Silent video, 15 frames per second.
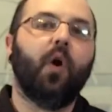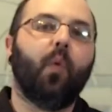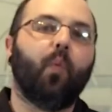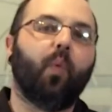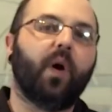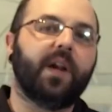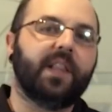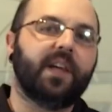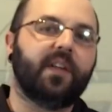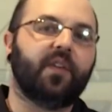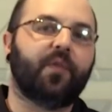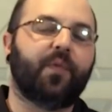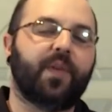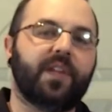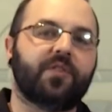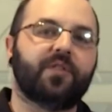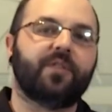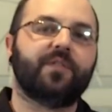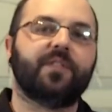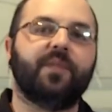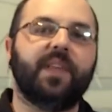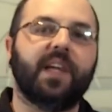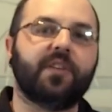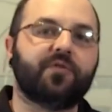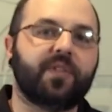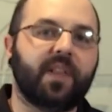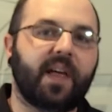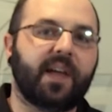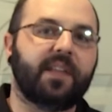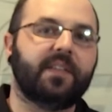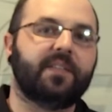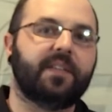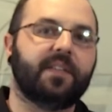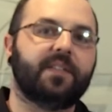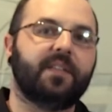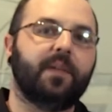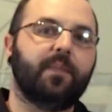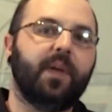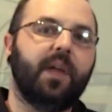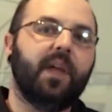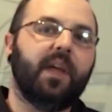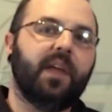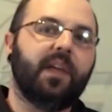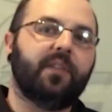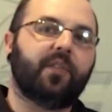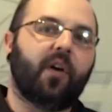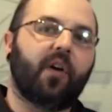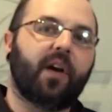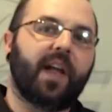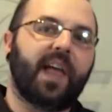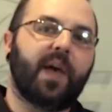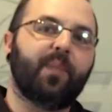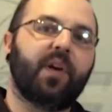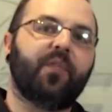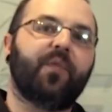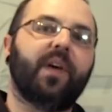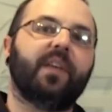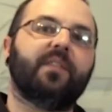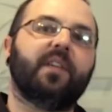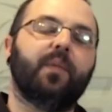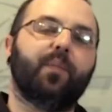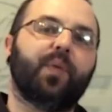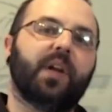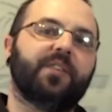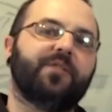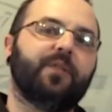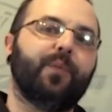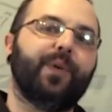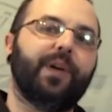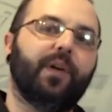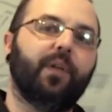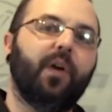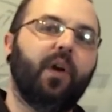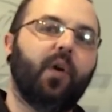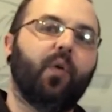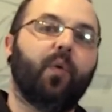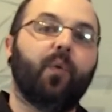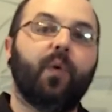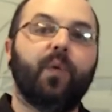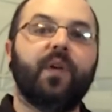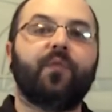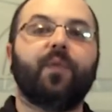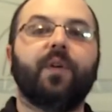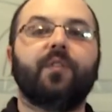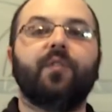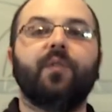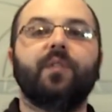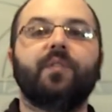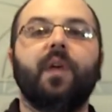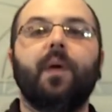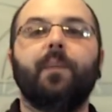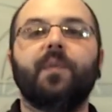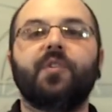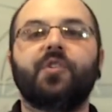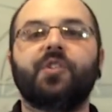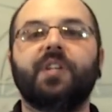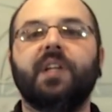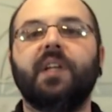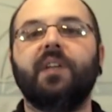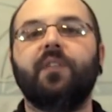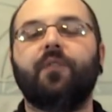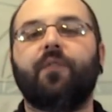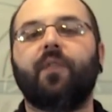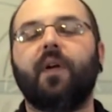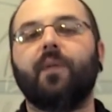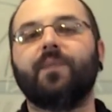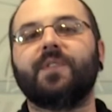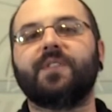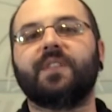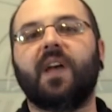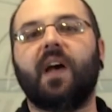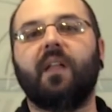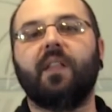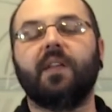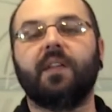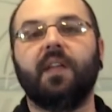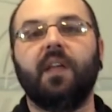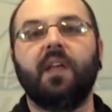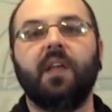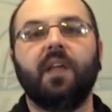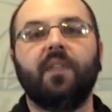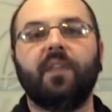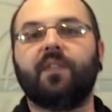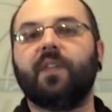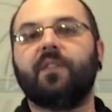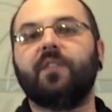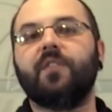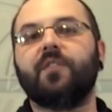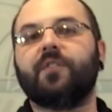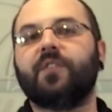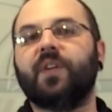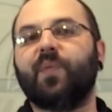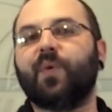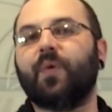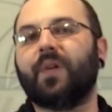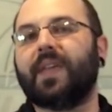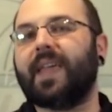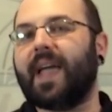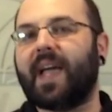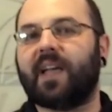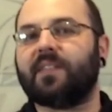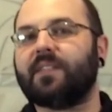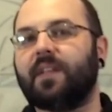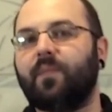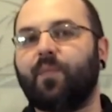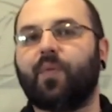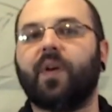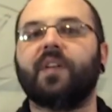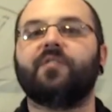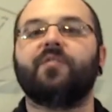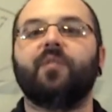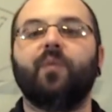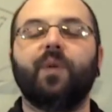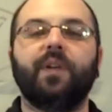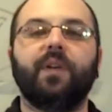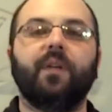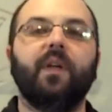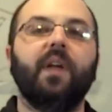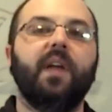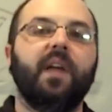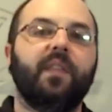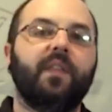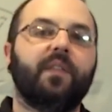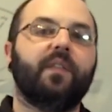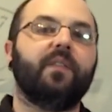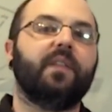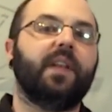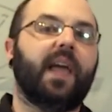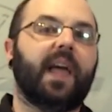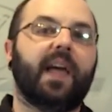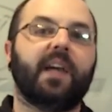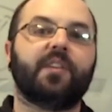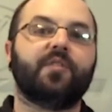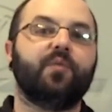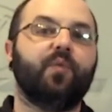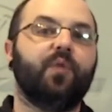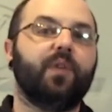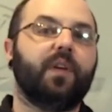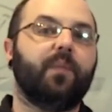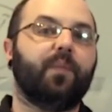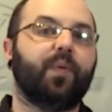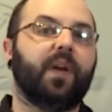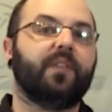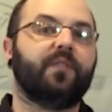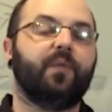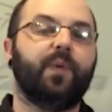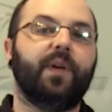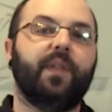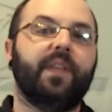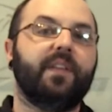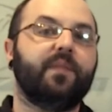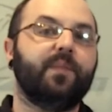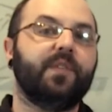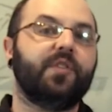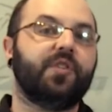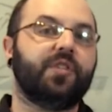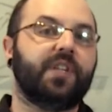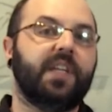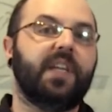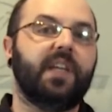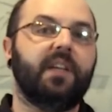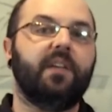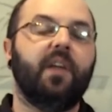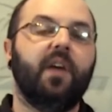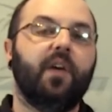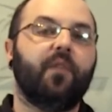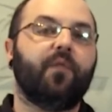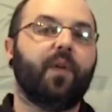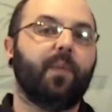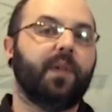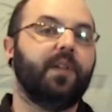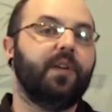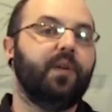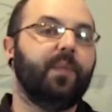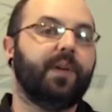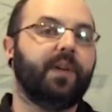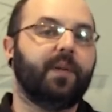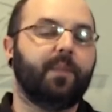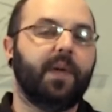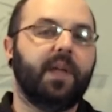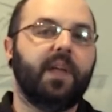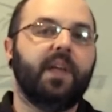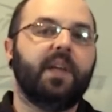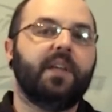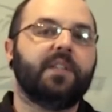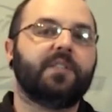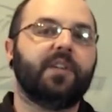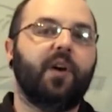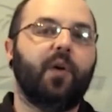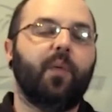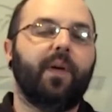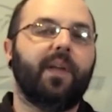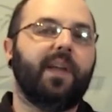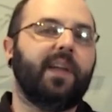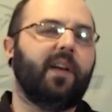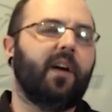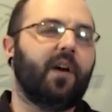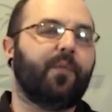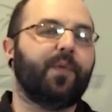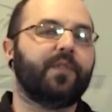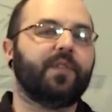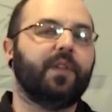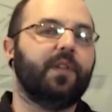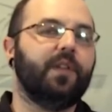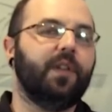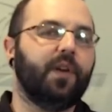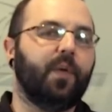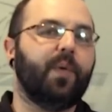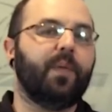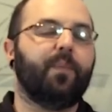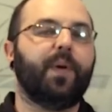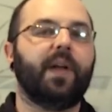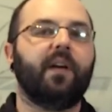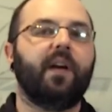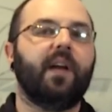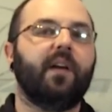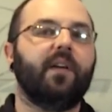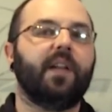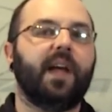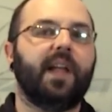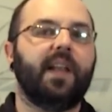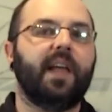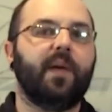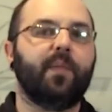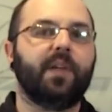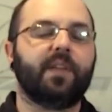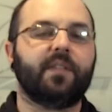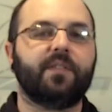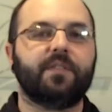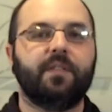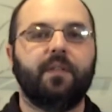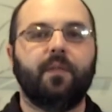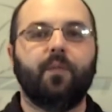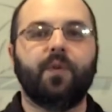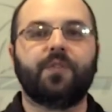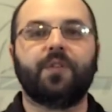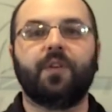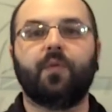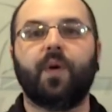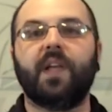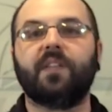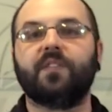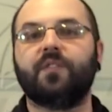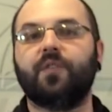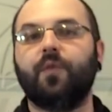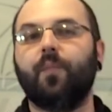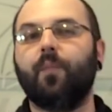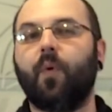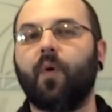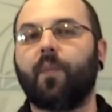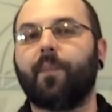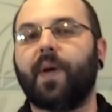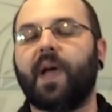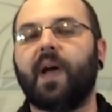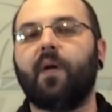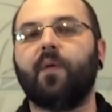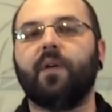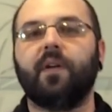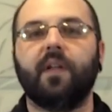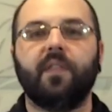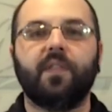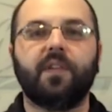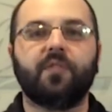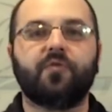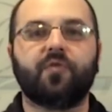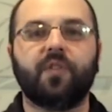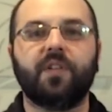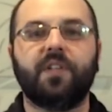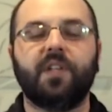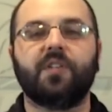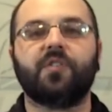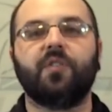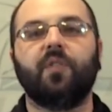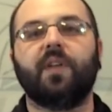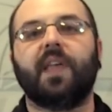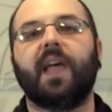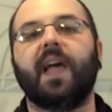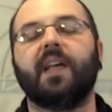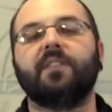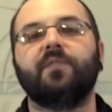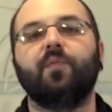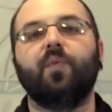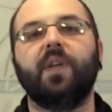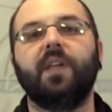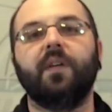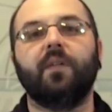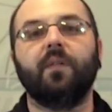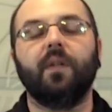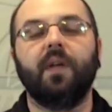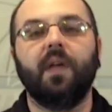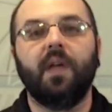One of the other features of the entry line system is our MFS compressor wheel, or what we refer to as machined from solid. This isn't your typical cast compressor wheel. This is an actual compressor wheel that is machined from aluminum. So it offers a little bit better aerodynamics, which equates to more power than a traditional cast wheel.